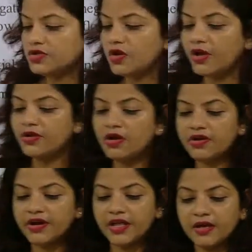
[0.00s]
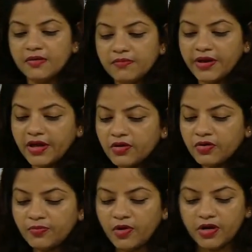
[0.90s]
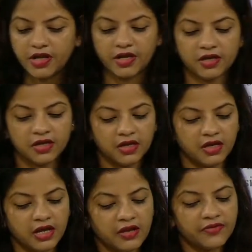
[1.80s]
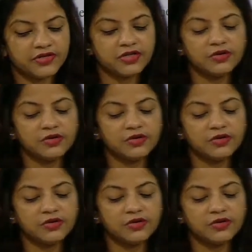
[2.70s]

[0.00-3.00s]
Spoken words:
are you all ready? Maya, good morning. Ilavarsan,